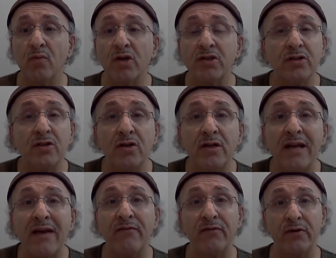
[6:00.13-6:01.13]
must
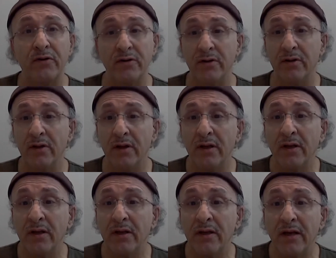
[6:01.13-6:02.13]
never,
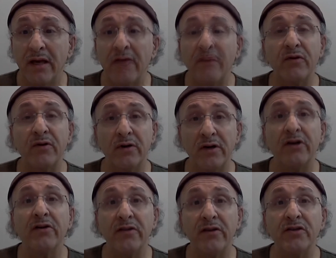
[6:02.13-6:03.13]
ever
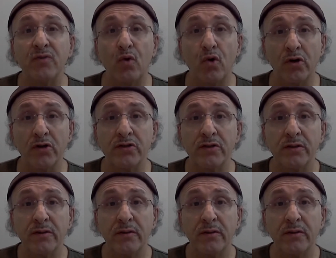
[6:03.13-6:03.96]
learn these words.